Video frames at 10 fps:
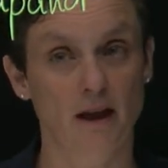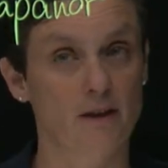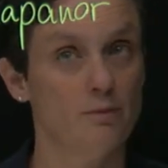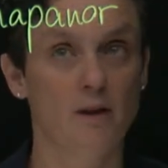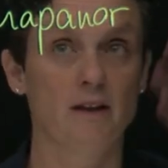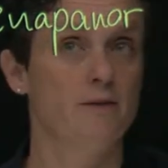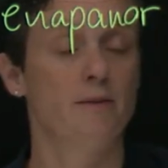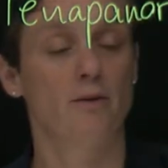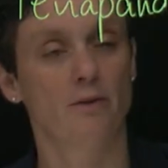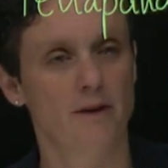as well as
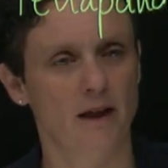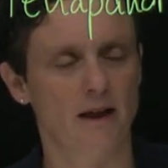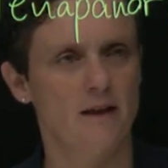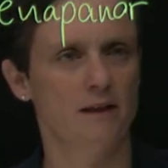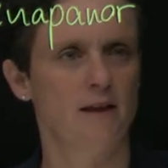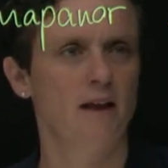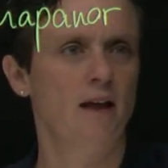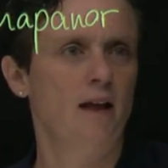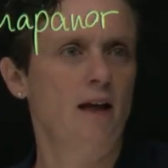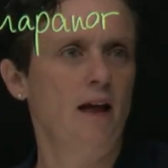with all the others,
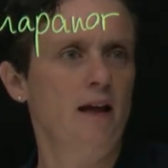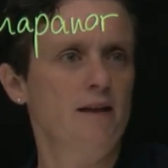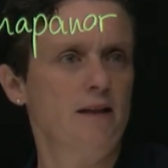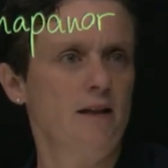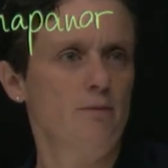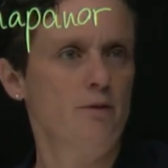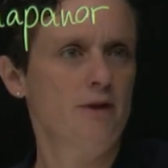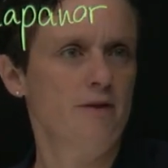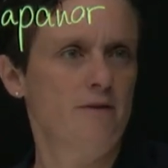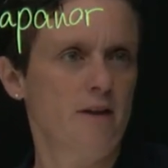as an
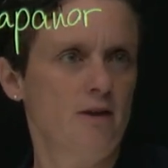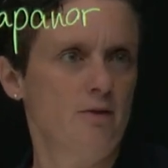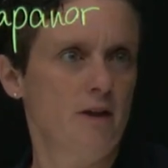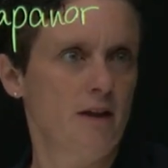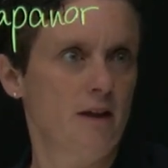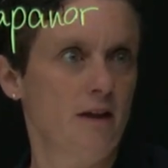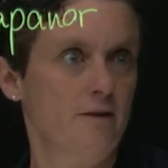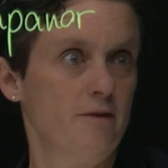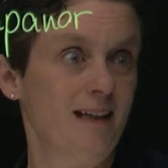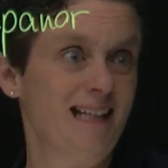adverse effect, you can
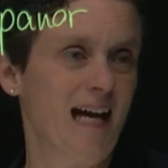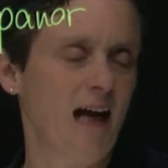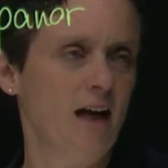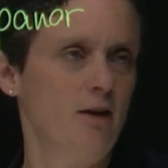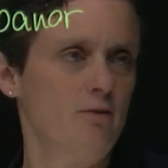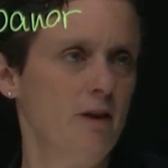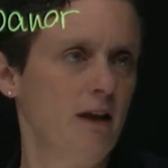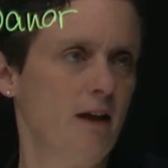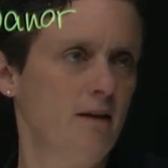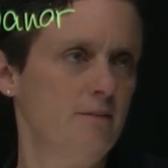have
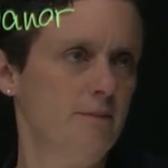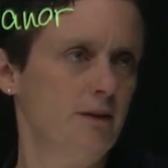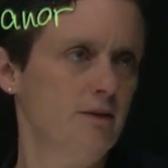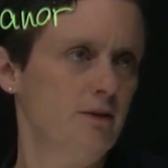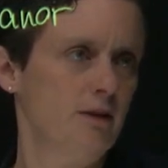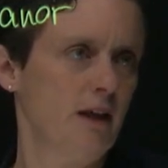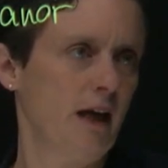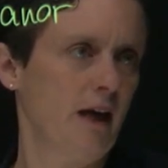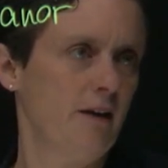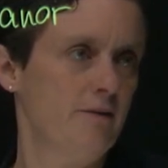diarrhea because you're going to
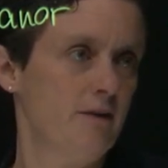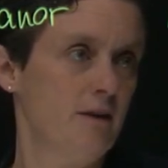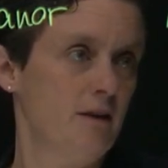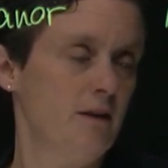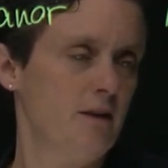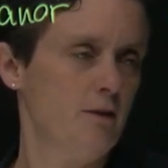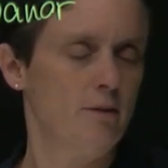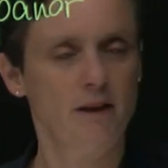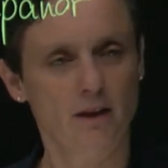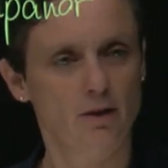have
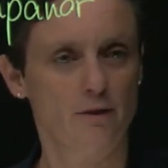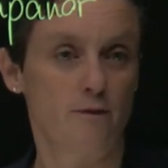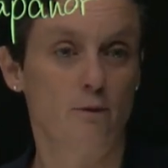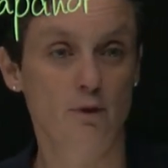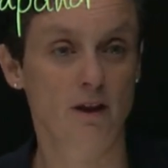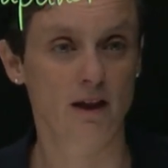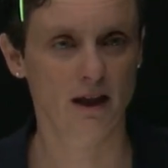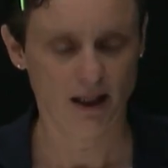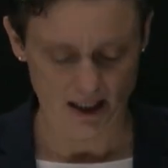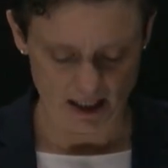quite a lot of water
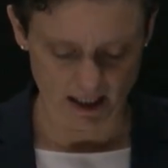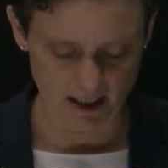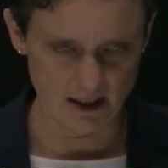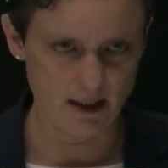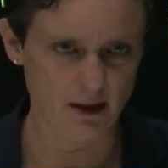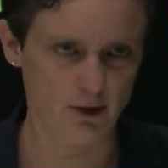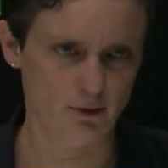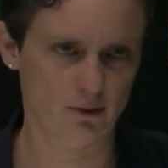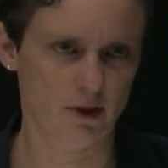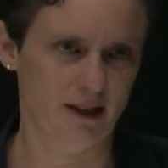in
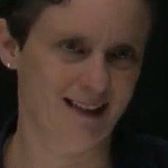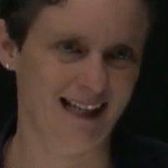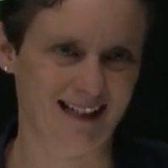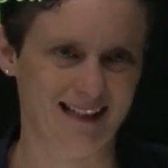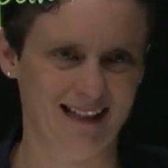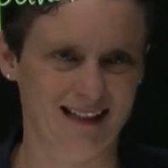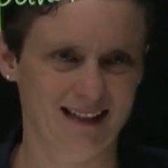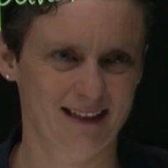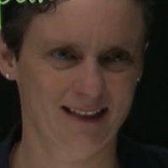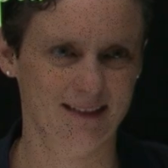your intestines.